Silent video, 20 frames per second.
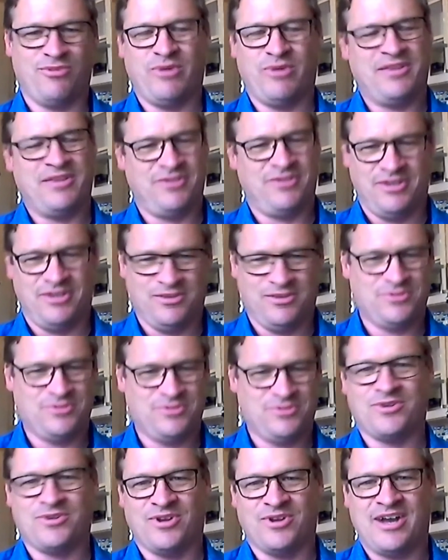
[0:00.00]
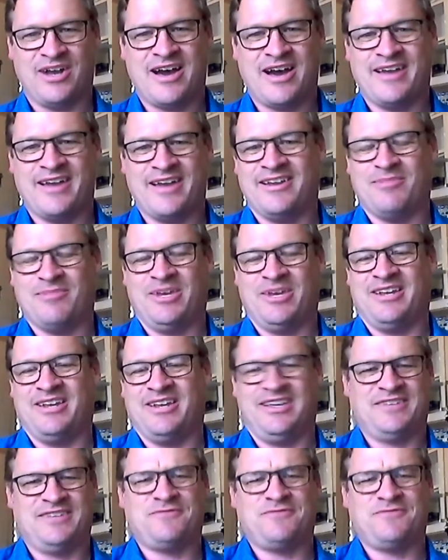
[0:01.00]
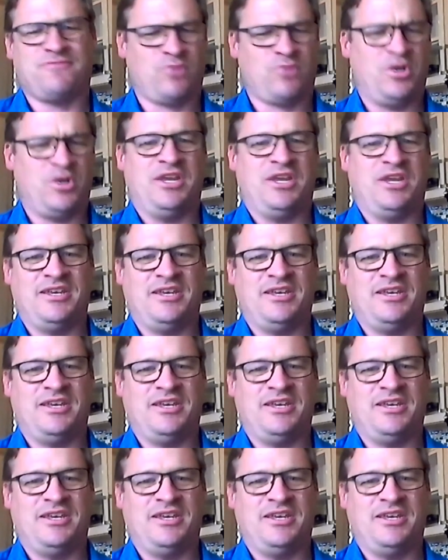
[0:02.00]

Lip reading: Whether you use it or not, it's free.